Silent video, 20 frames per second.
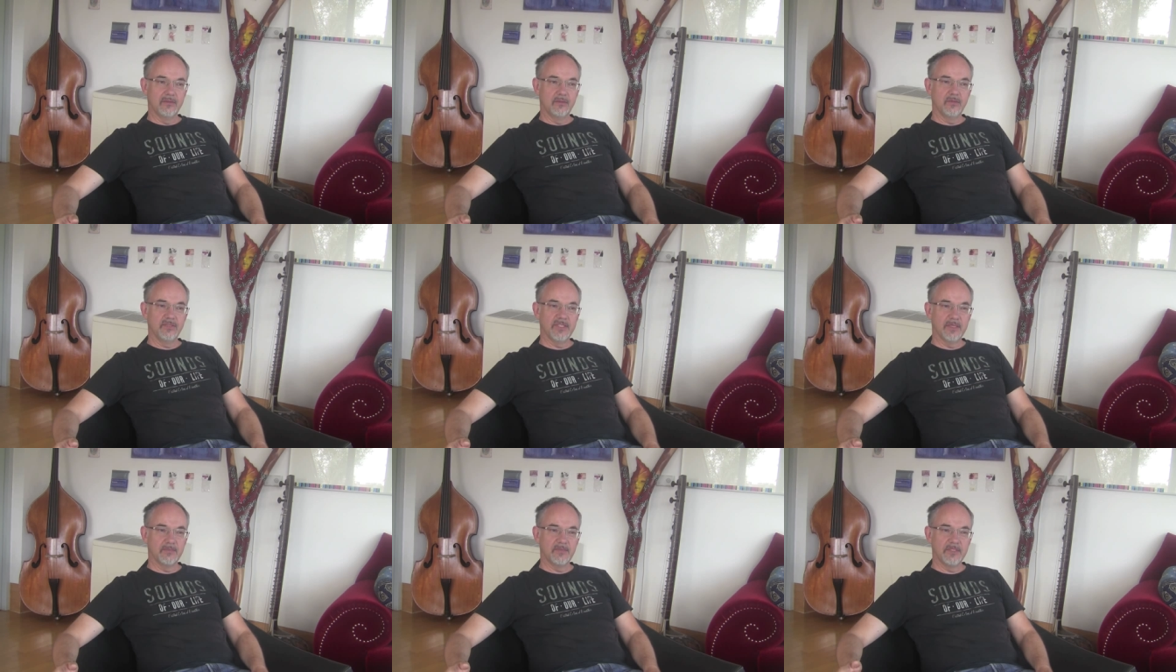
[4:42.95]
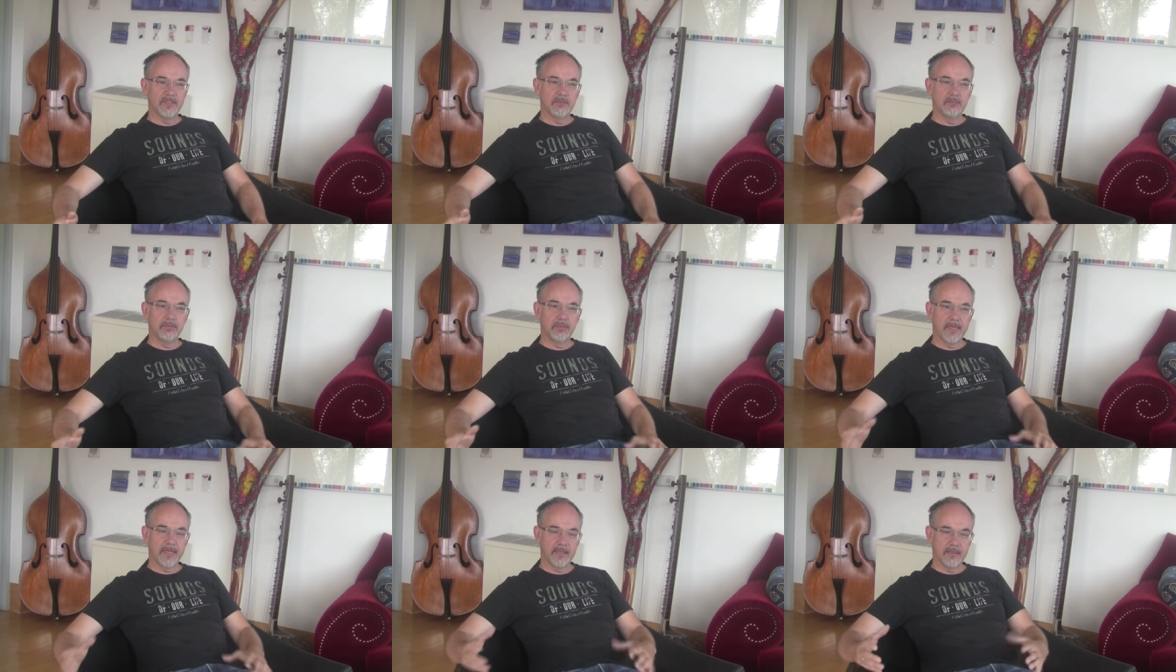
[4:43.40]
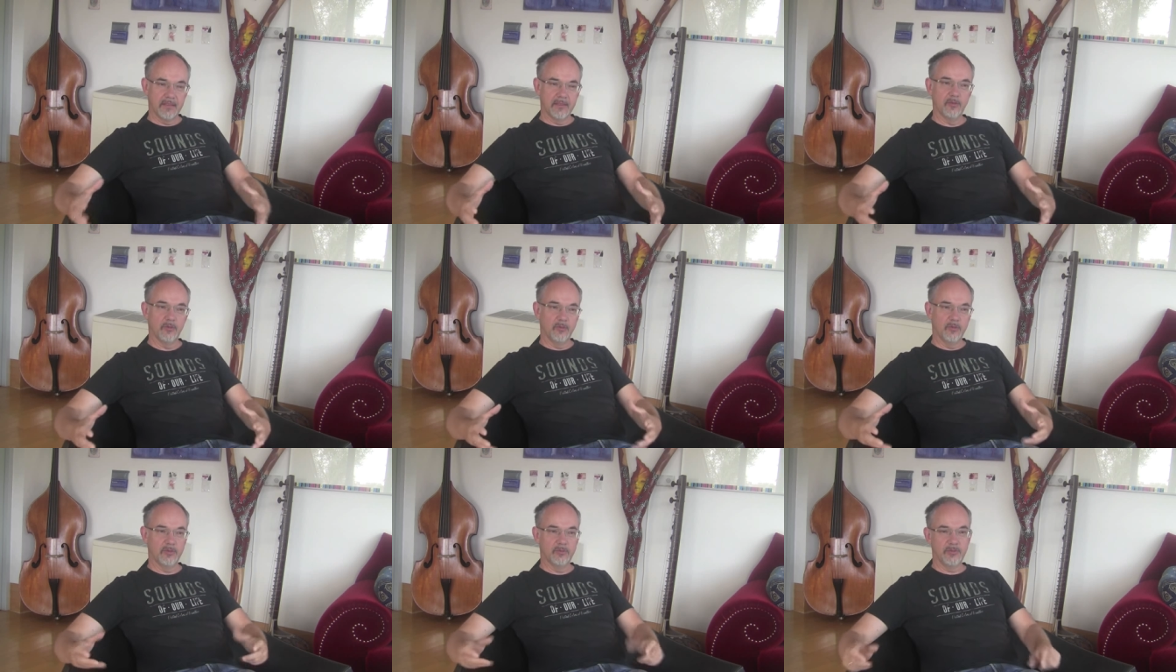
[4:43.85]
do something
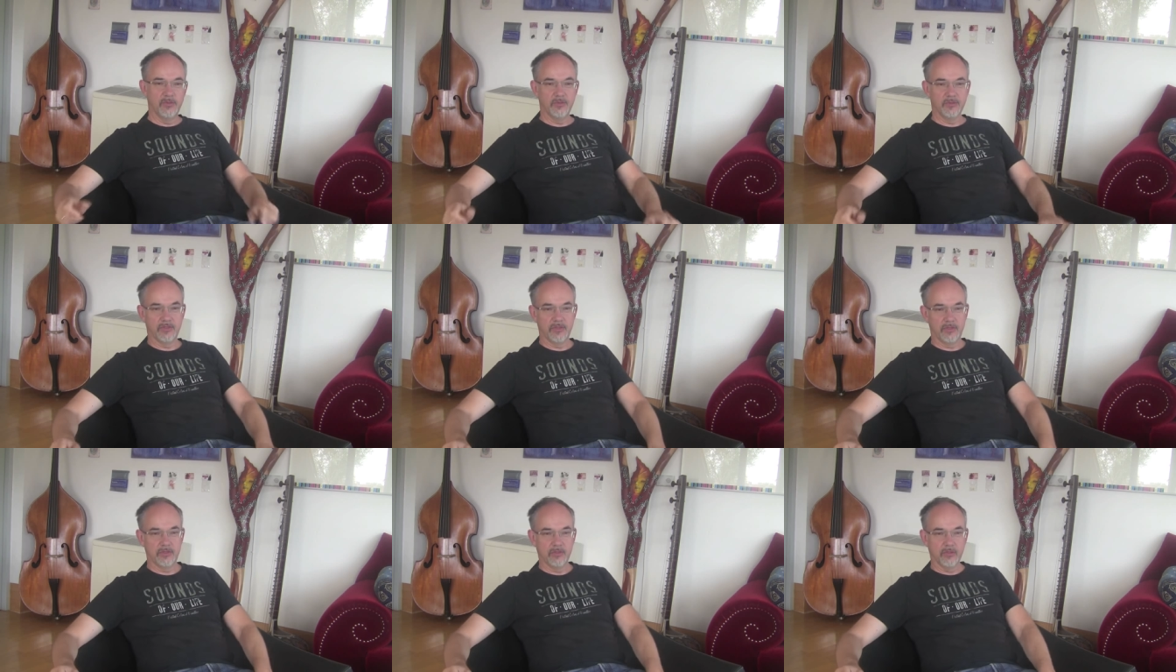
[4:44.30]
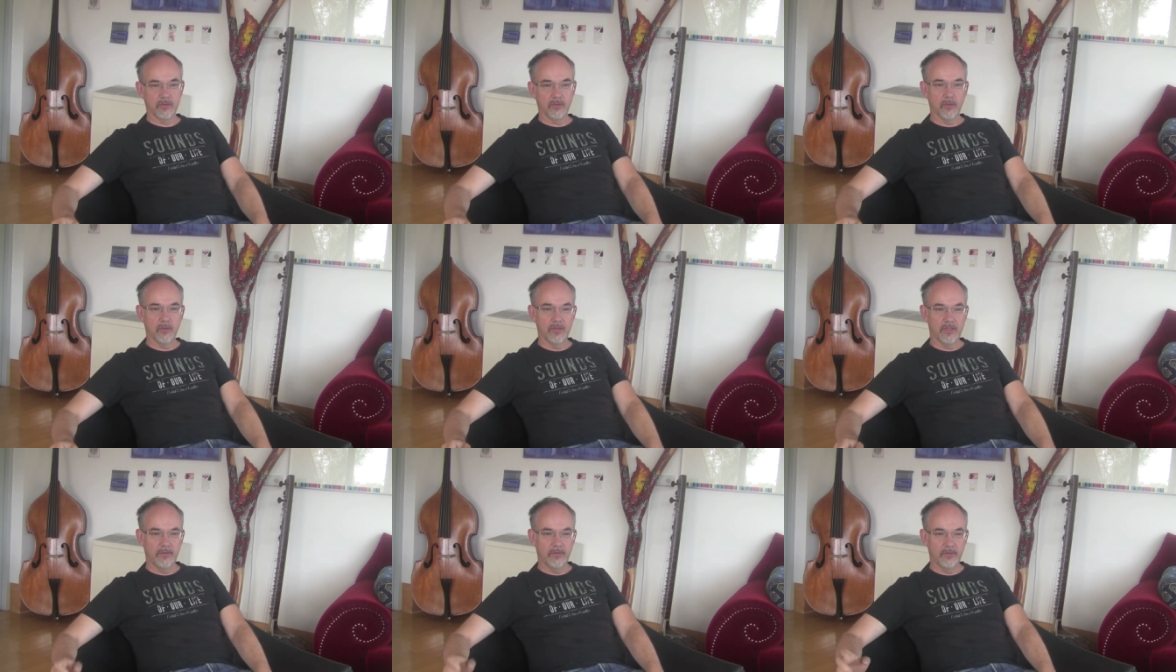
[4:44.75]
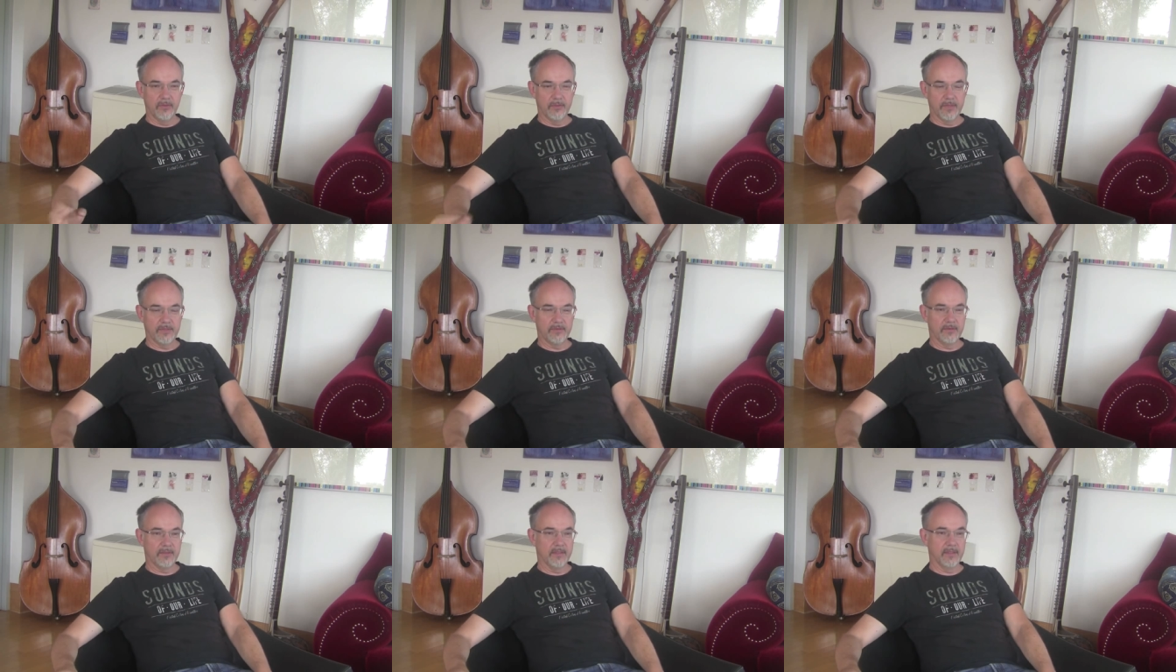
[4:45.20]
practical with music, not only
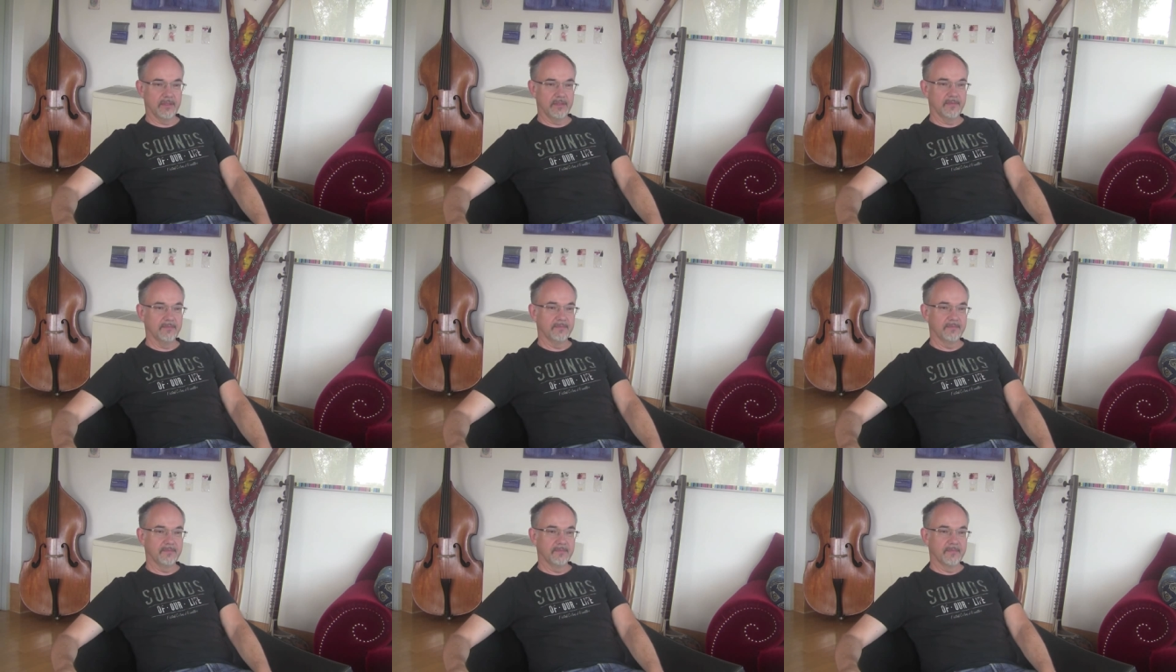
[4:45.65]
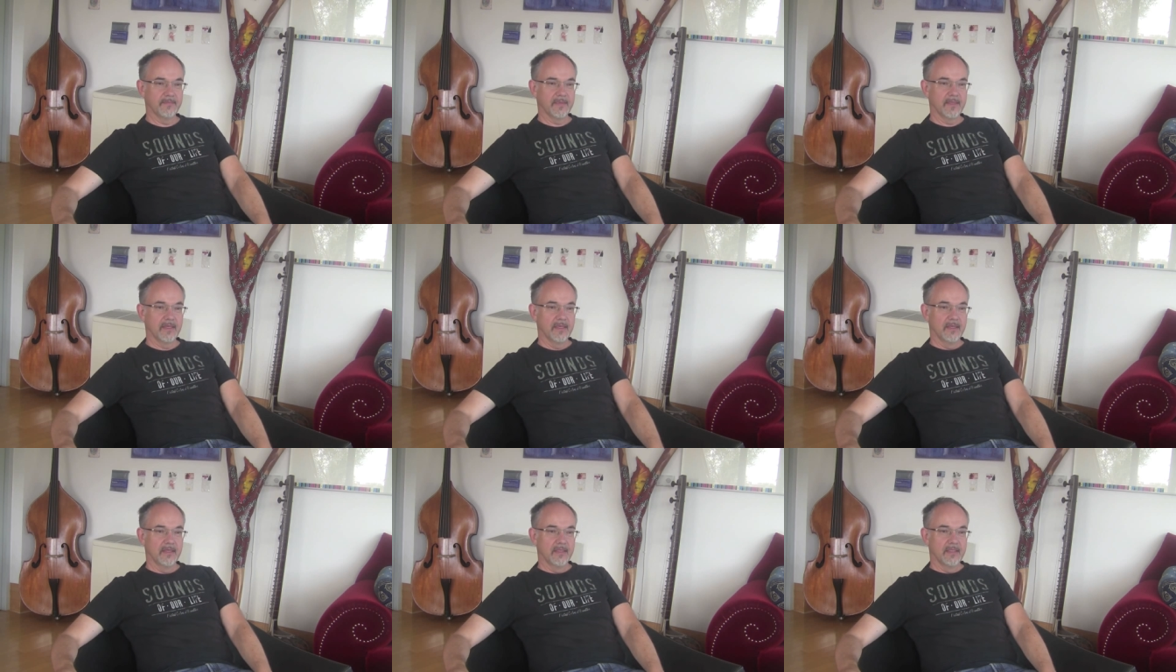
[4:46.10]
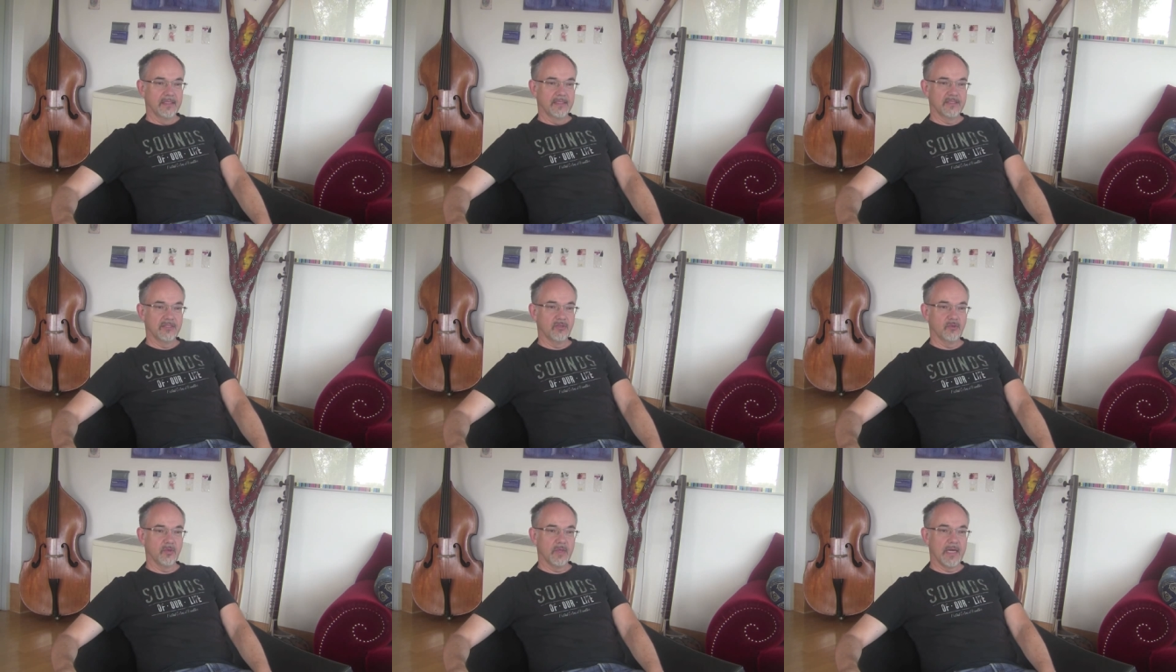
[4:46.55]
theoretically.
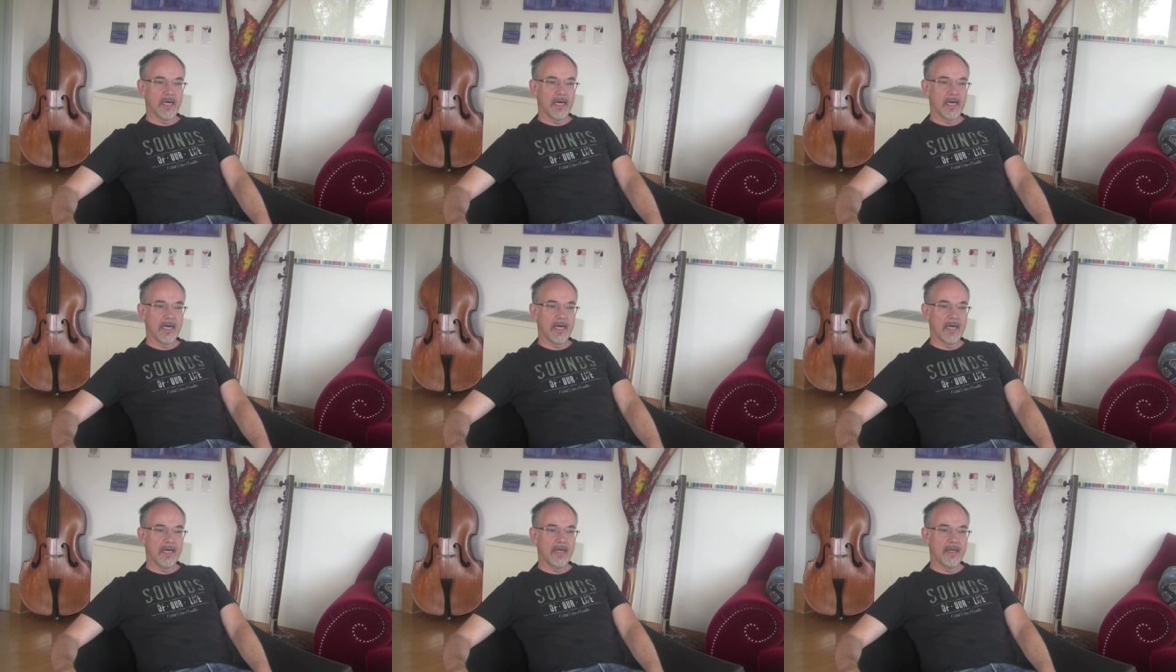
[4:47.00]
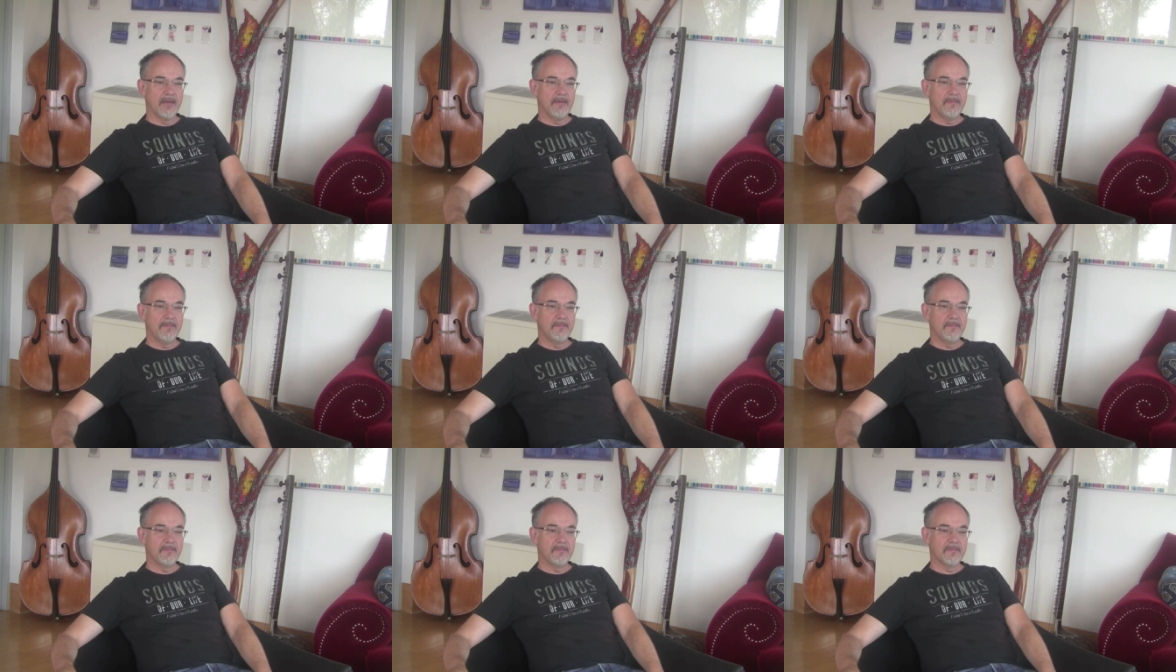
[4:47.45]
So I